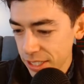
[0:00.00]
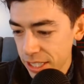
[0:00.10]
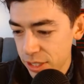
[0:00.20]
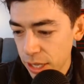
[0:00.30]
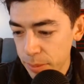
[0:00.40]

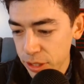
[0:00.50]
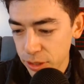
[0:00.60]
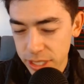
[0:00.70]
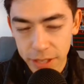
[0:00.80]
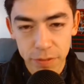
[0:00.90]
It's I mean it's
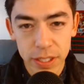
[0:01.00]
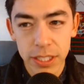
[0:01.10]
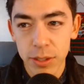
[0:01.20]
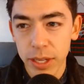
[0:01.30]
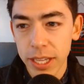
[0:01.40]
only
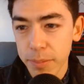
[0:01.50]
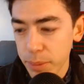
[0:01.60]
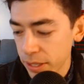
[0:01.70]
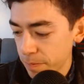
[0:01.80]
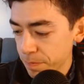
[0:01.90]
7:52 a.m.,
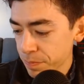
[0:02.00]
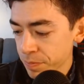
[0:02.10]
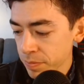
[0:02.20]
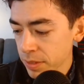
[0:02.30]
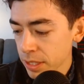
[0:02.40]
but
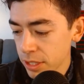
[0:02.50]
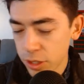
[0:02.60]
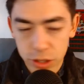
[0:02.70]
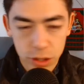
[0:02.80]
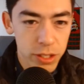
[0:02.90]
it's
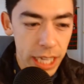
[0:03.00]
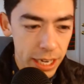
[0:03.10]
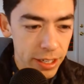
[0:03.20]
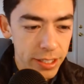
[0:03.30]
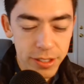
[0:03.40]
also a
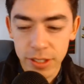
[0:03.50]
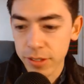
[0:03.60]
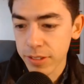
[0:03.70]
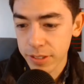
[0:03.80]
Saturday. So,